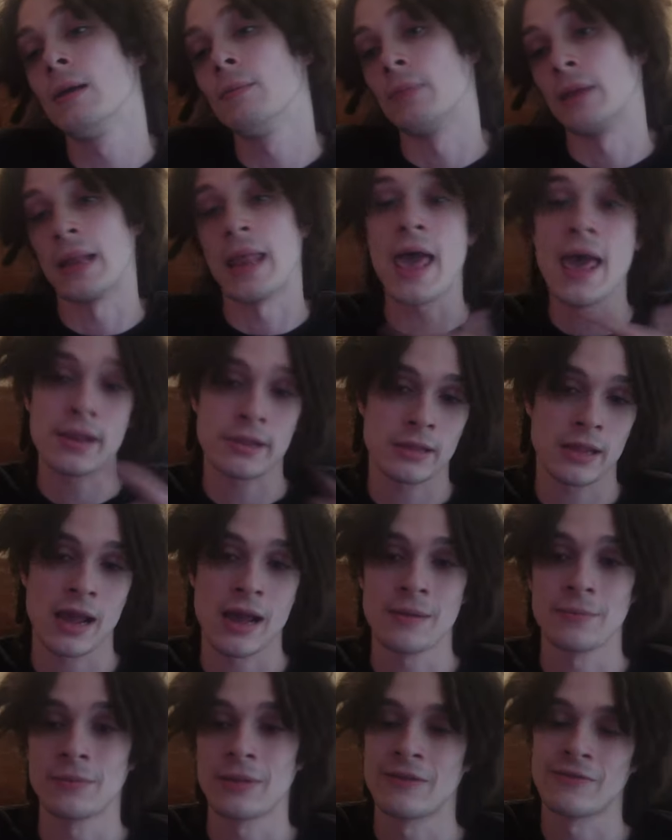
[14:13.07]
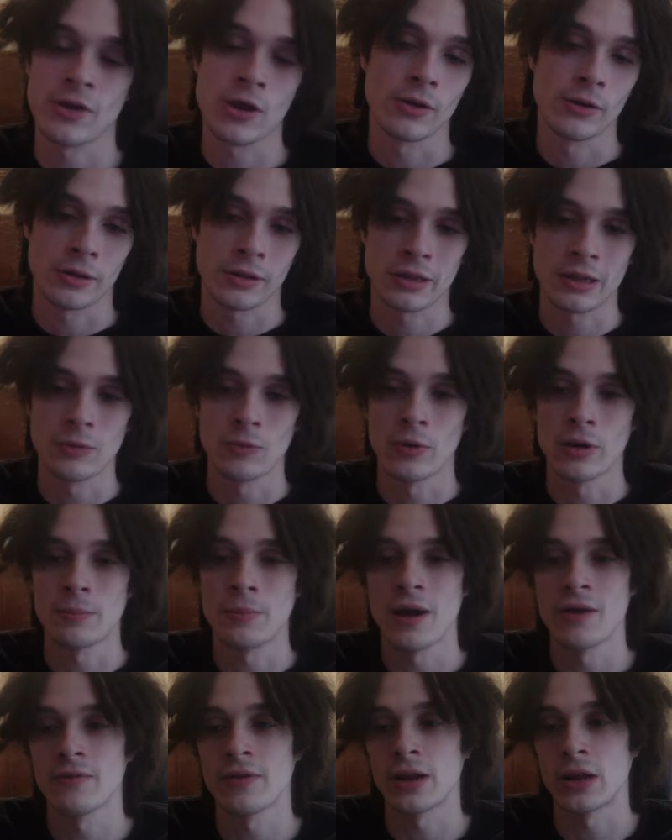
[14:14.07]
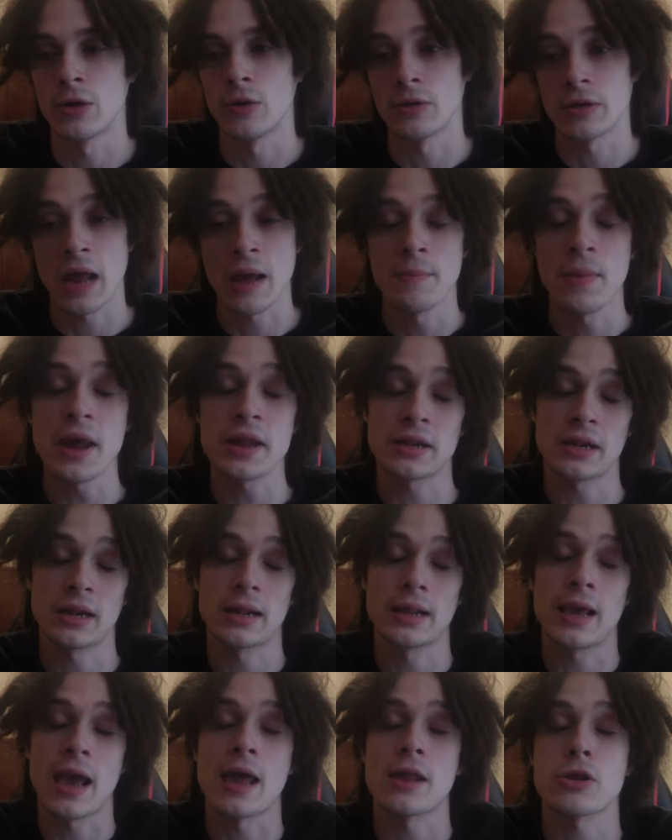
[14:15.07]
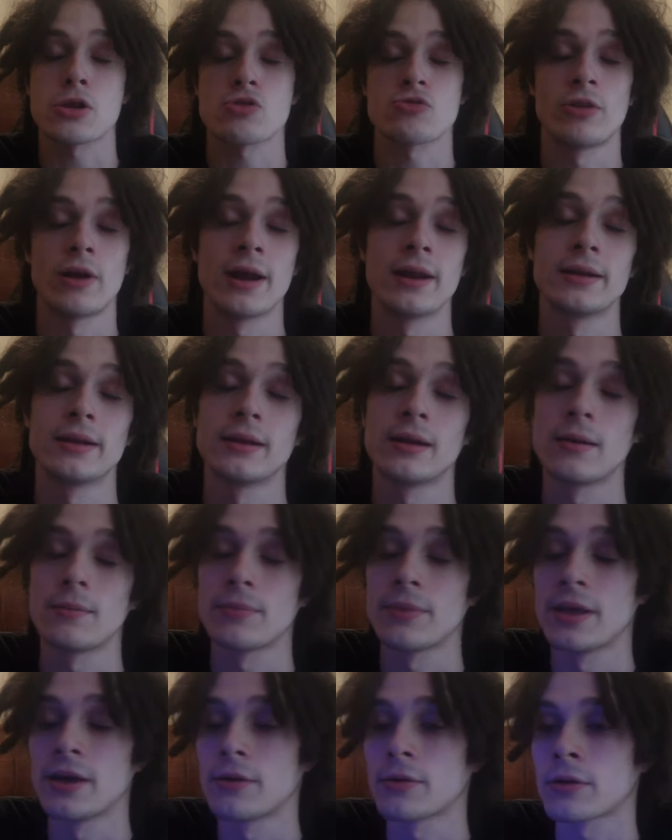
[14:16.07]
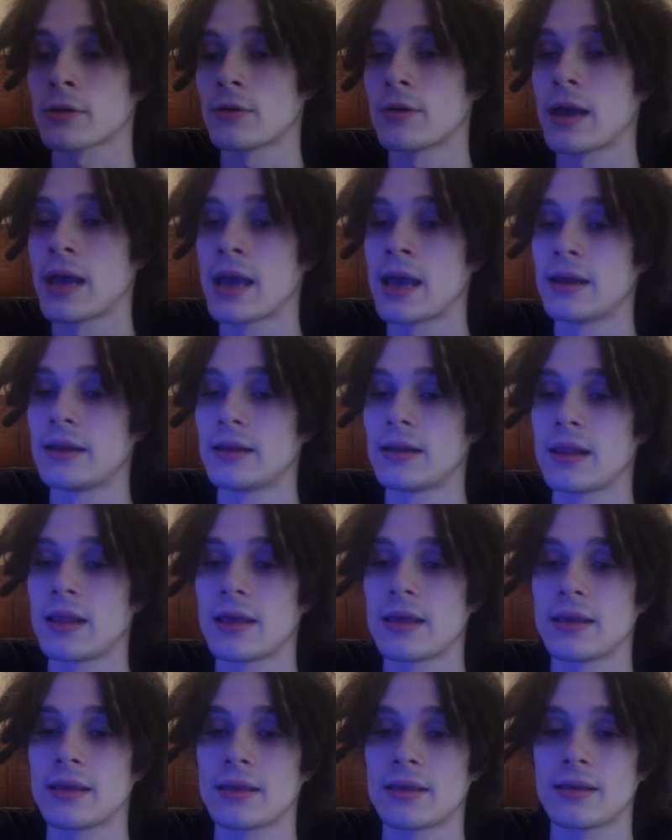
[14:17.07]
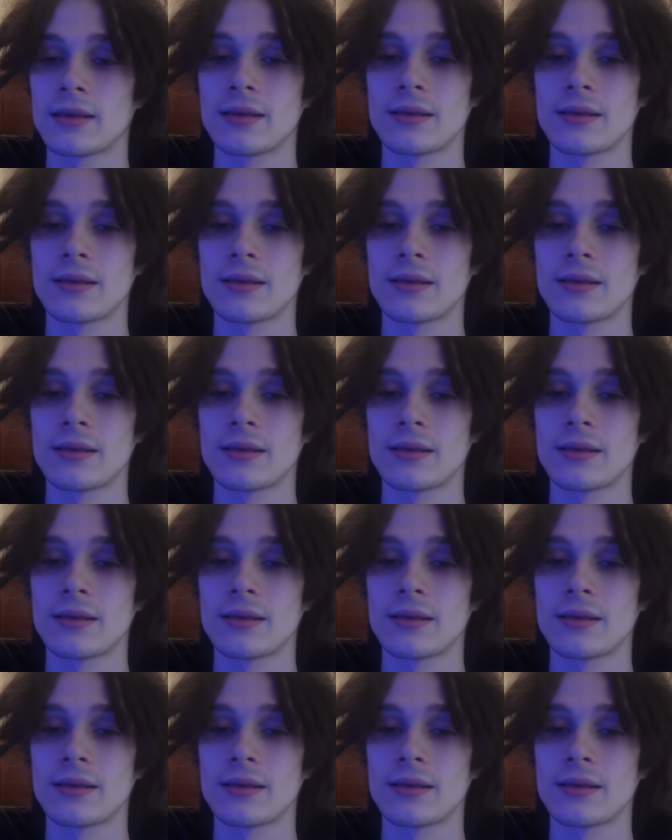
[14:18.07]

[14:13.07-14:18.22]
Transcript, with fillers: But last time, if y'all see one of my videos, I basically got stranded up there, so I had to like